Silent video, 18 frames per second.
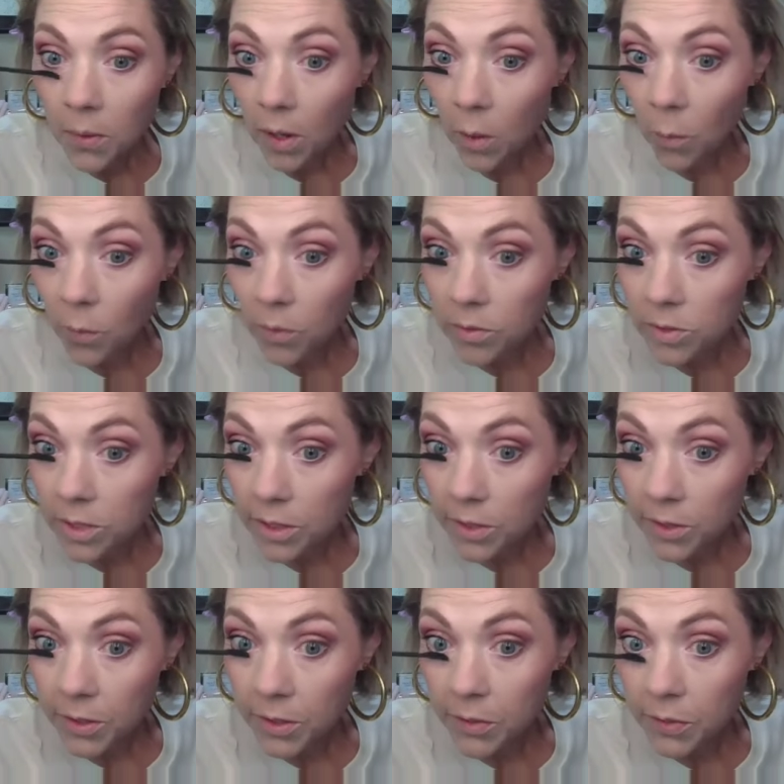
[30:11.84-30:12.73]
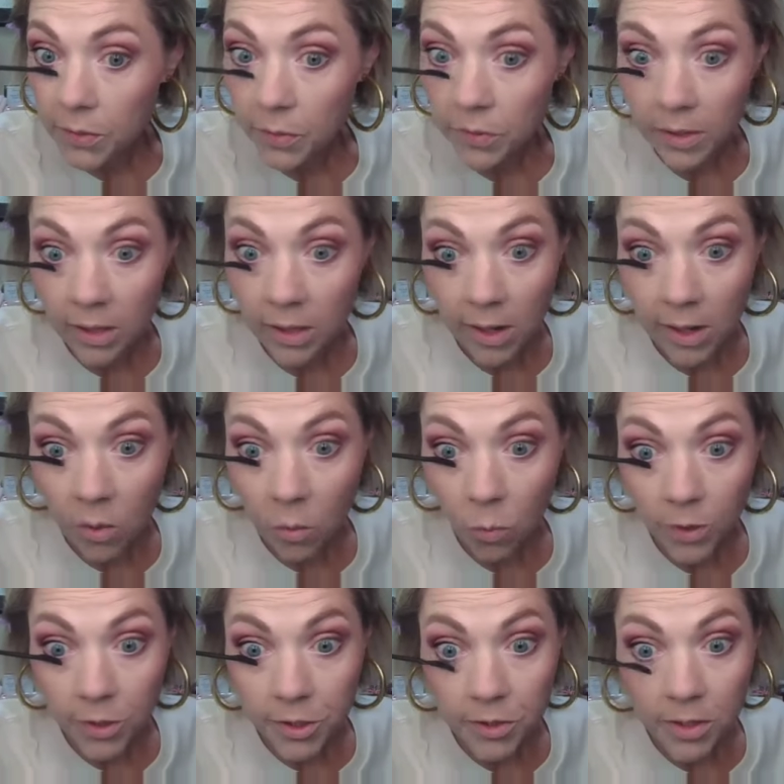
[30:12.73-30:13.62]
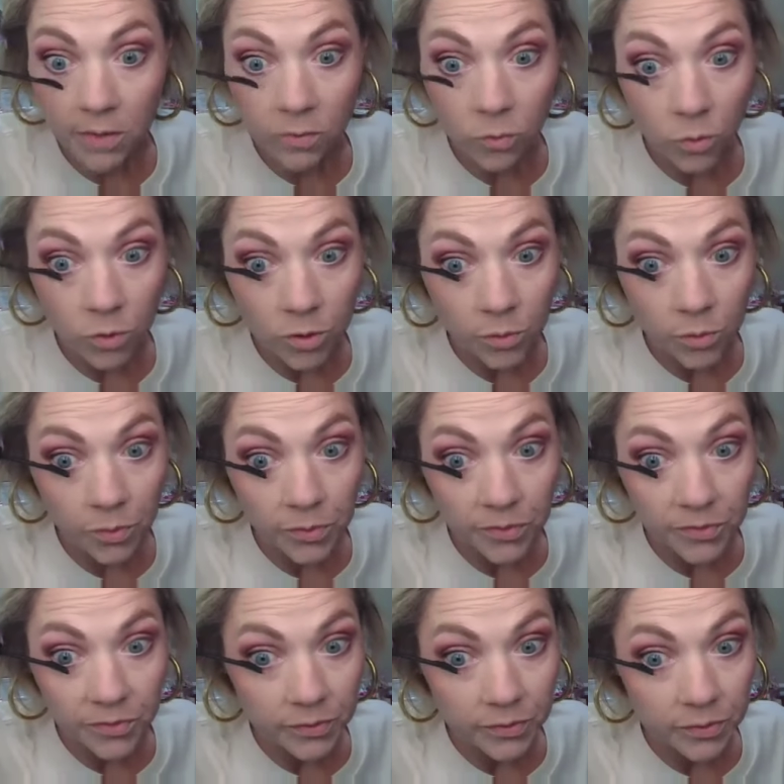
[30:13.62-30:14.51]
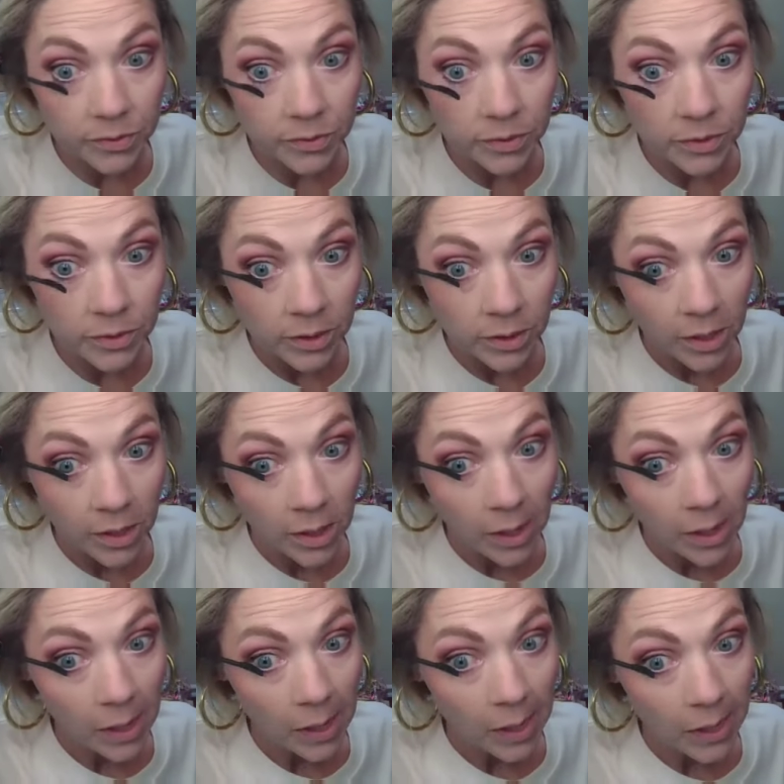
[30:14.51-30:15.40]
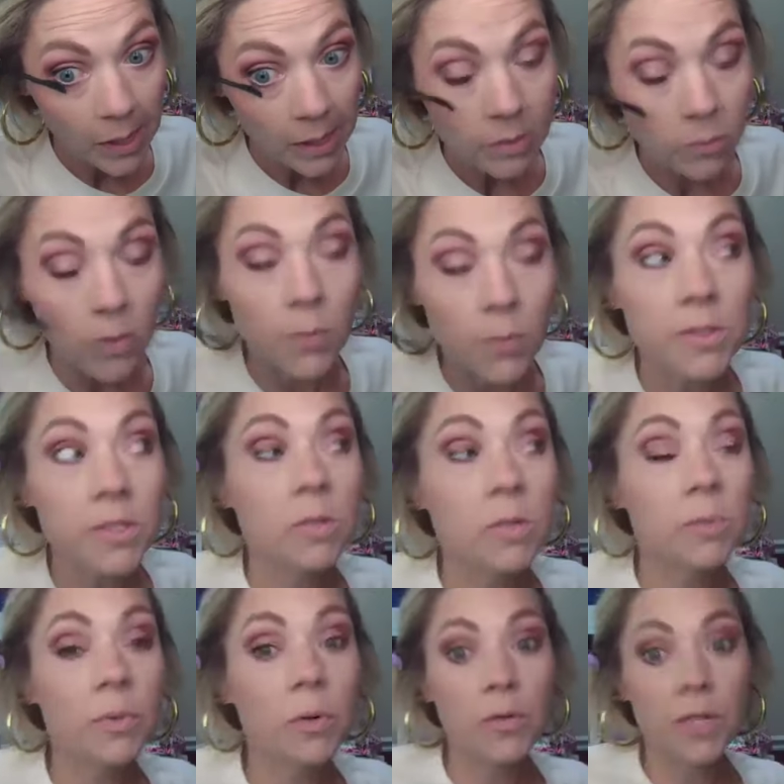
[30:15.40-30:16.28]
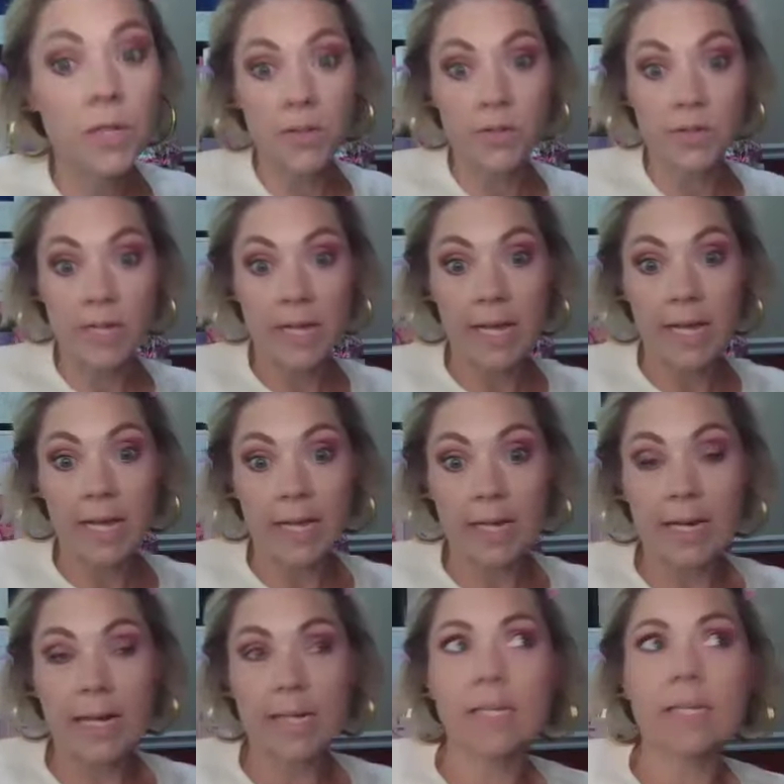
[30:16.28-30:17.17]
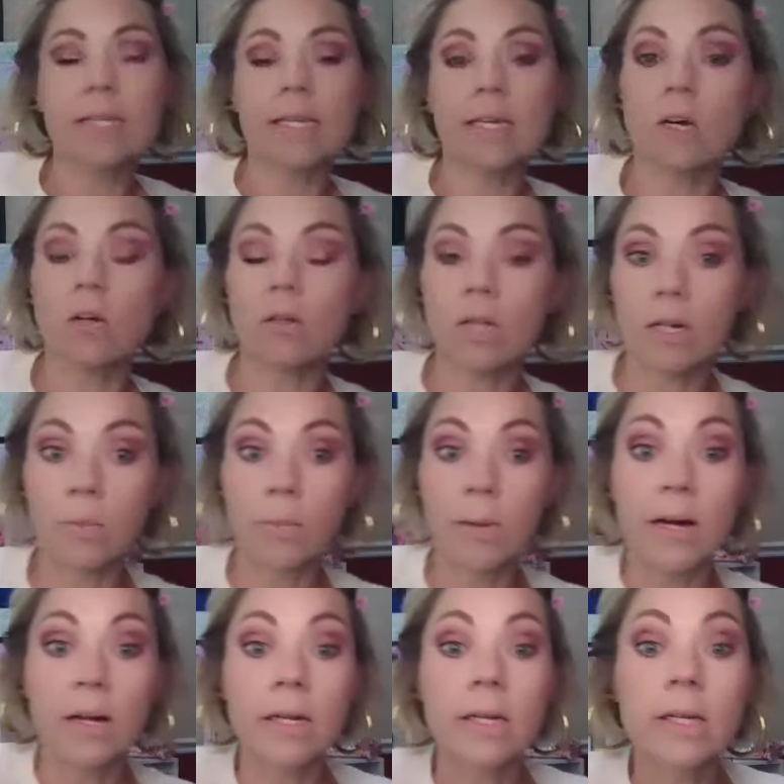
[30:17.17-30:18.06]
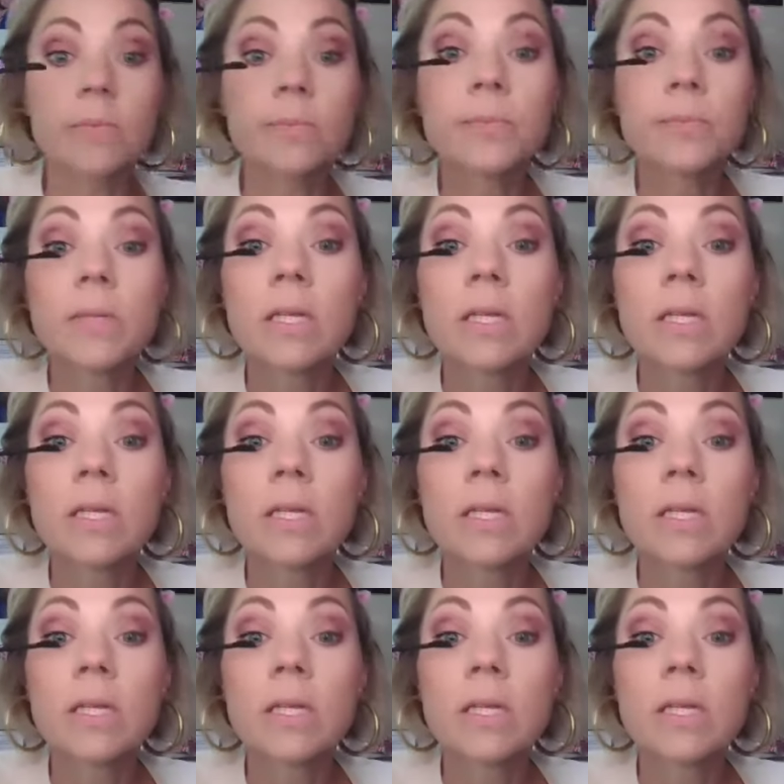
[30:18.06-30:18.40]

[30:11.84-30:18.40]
I will tell you now, we do have a waterproof. And we went to the pool the other day, and I didn't think a whole lot about it.